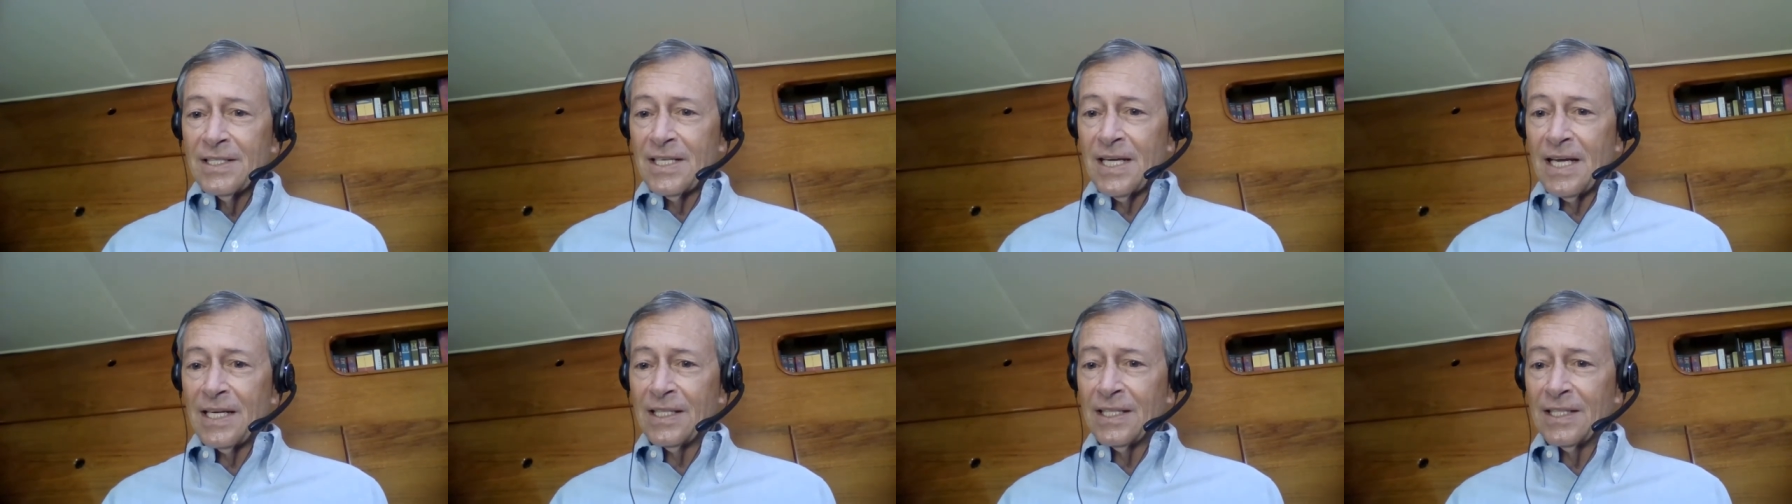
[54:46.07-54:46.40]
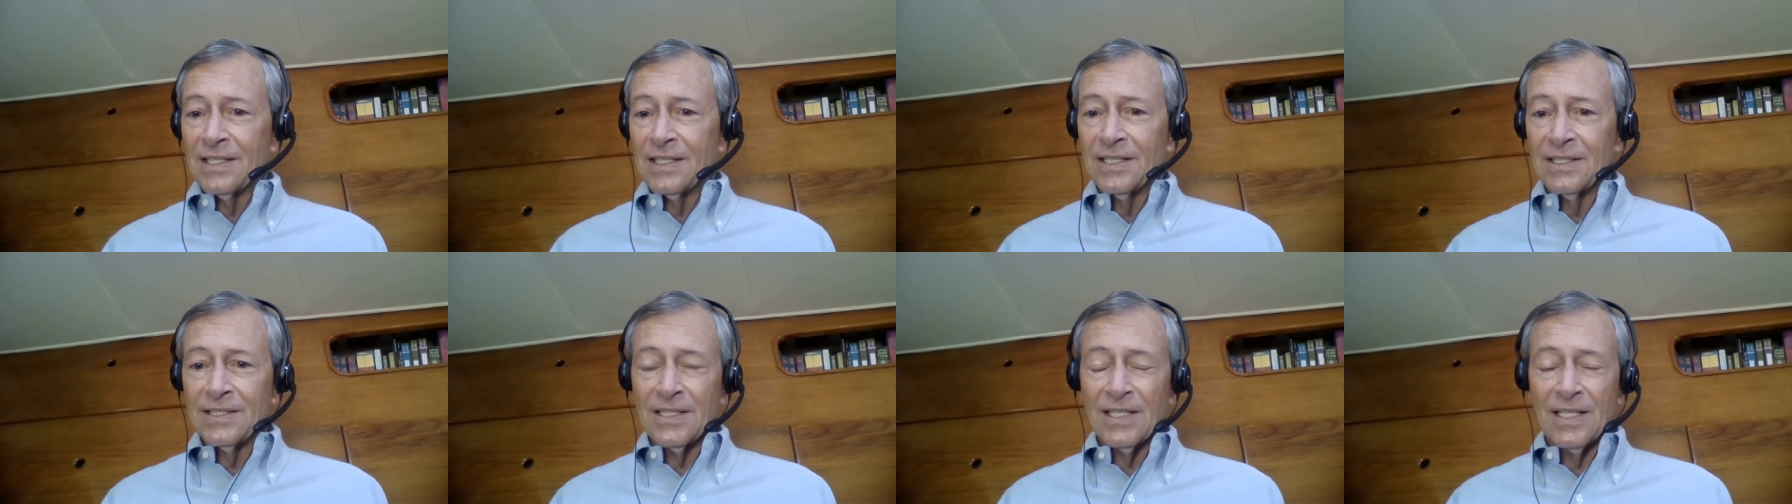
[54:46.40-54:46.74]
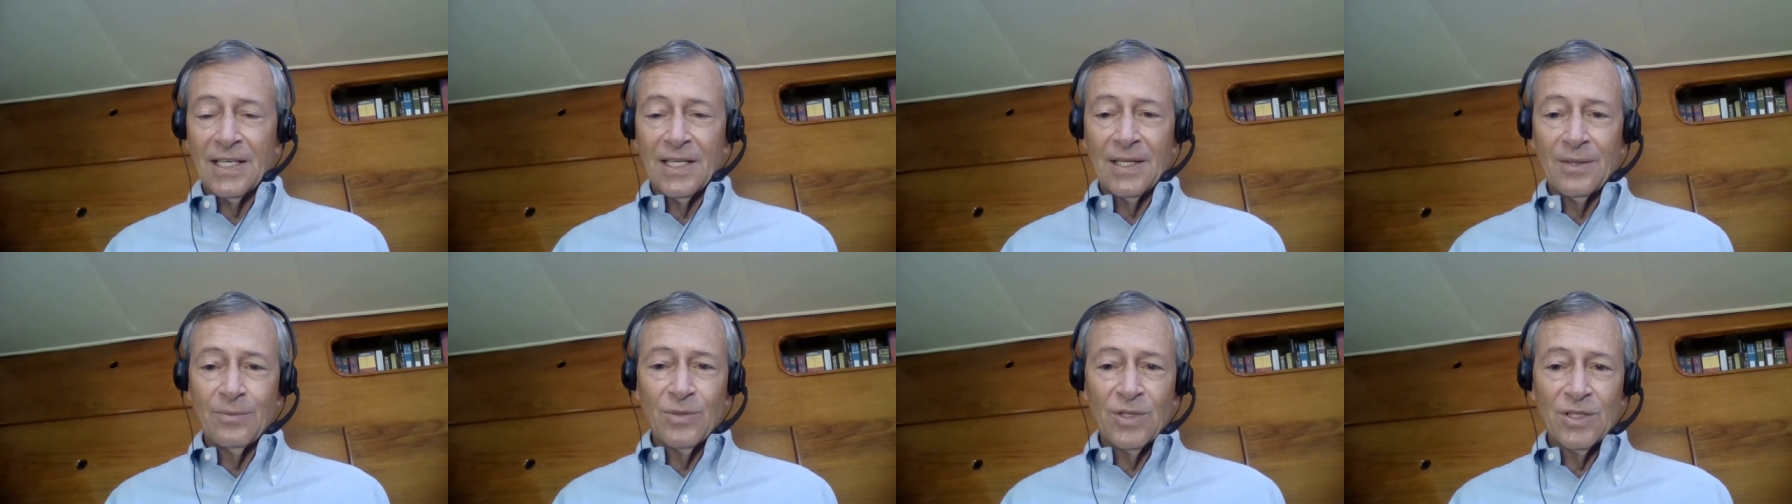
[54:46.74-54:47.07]
taking the
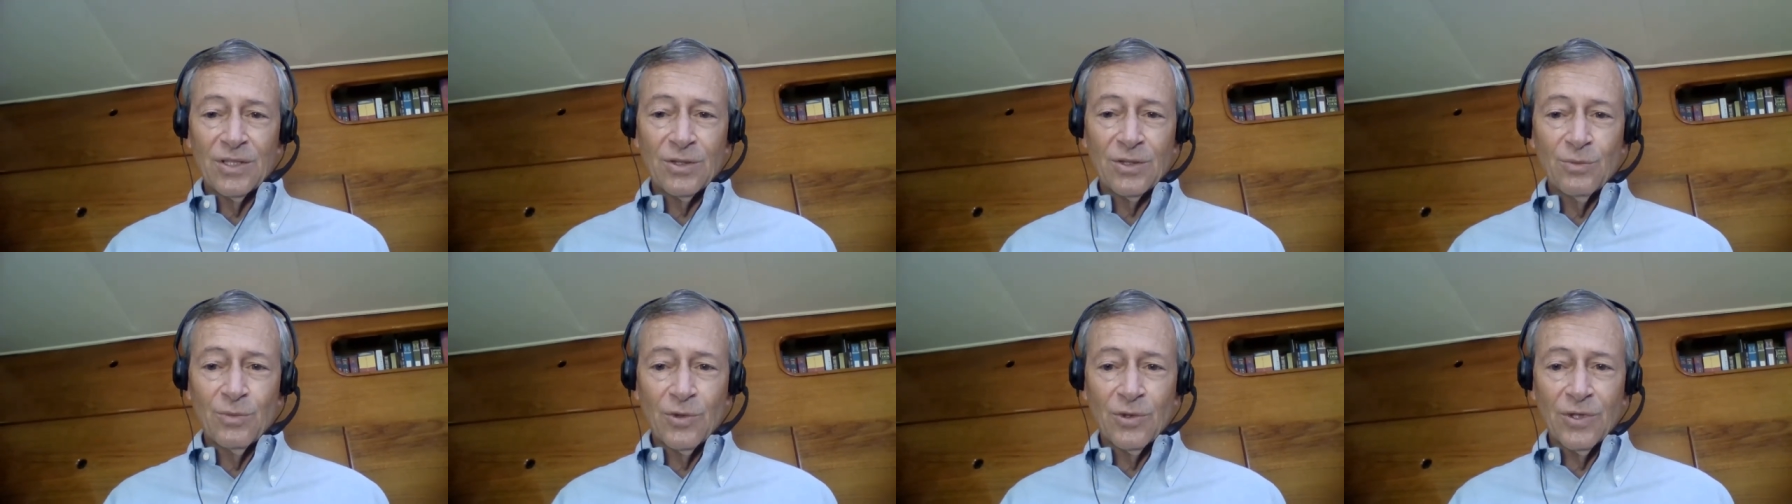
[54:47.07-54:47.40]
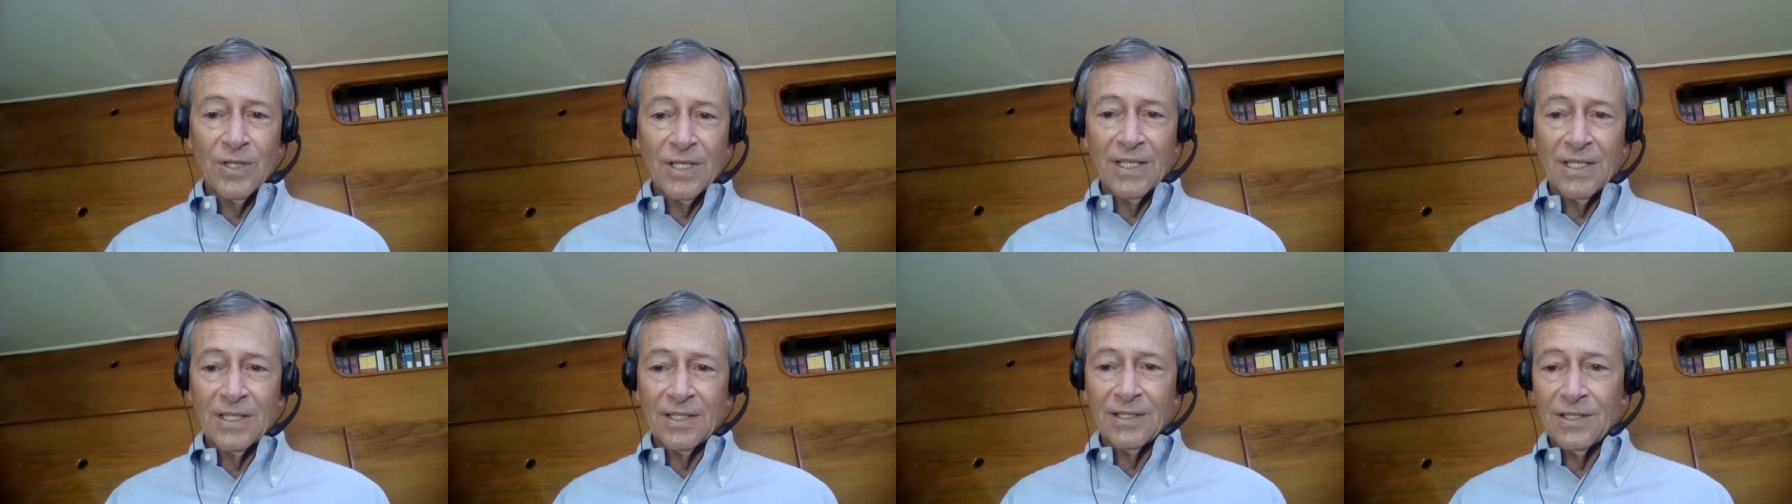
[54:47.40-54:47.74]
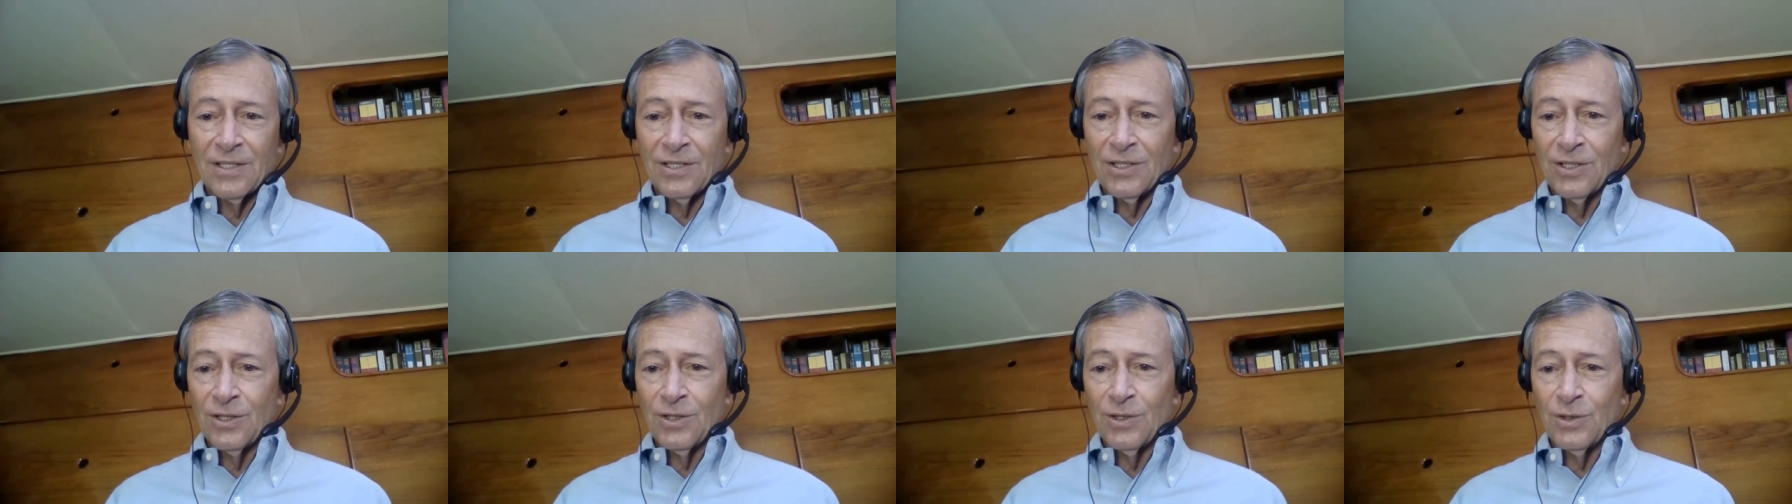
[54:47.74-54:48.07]
time this
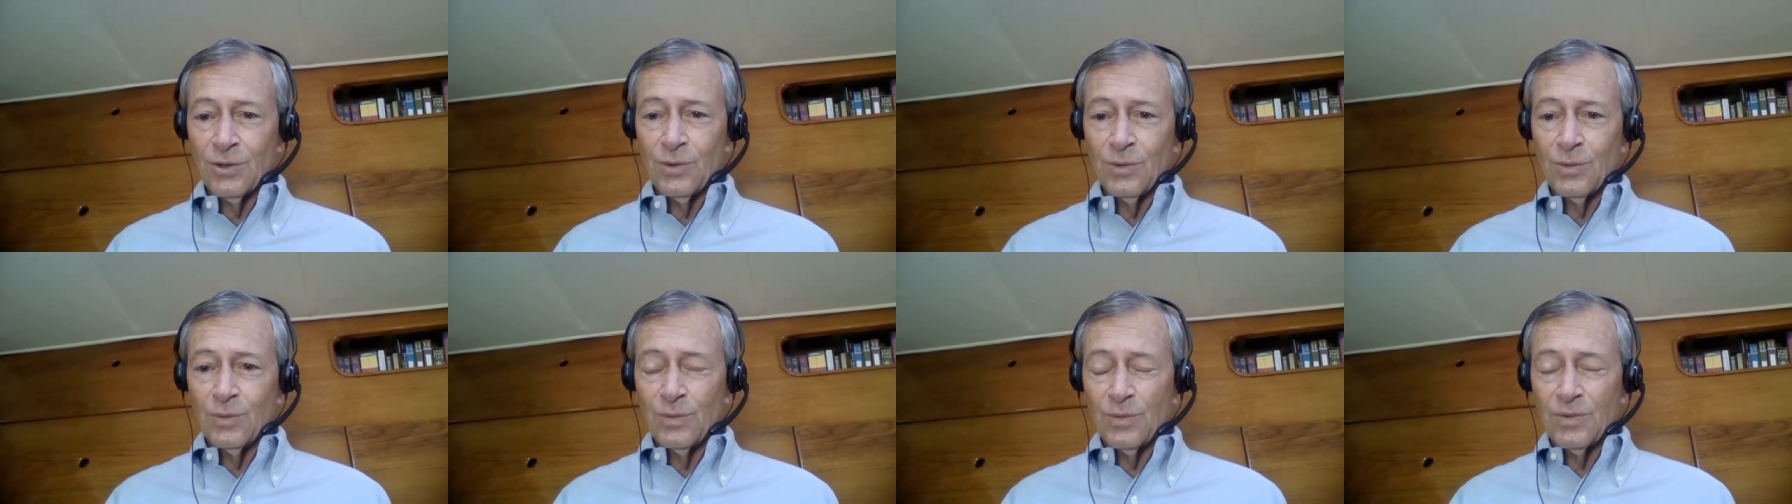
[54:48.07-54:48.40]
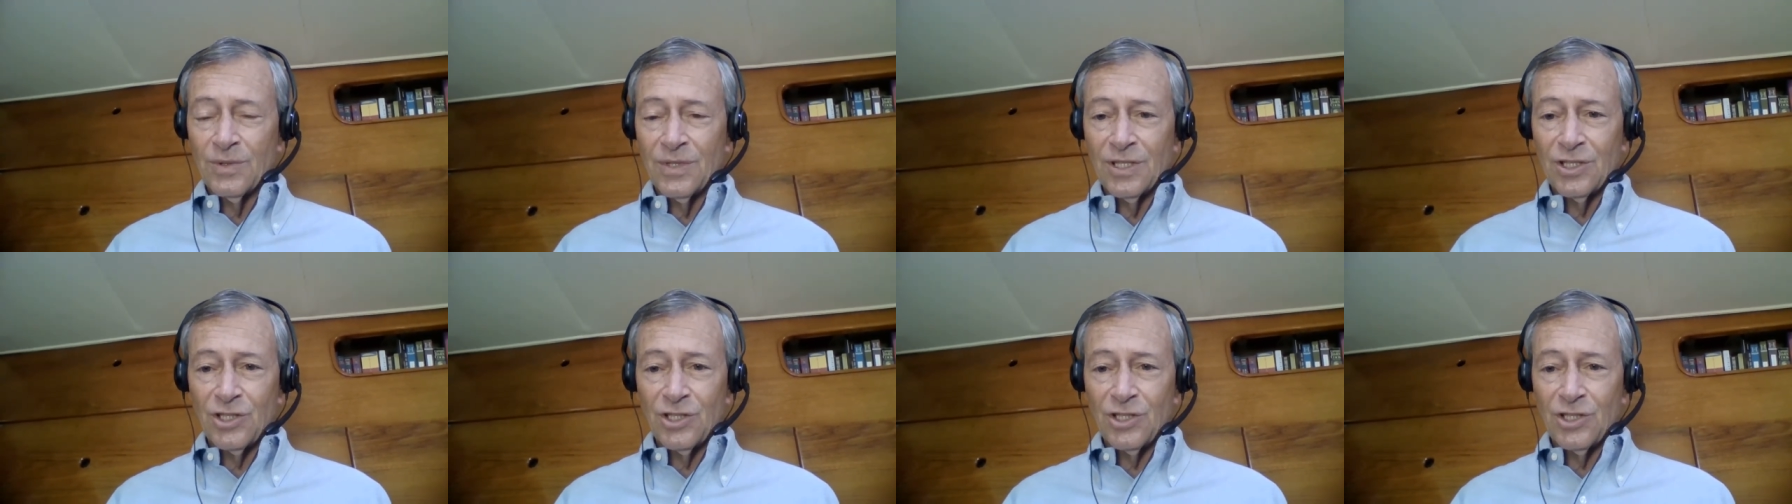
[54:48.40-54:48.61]
morning to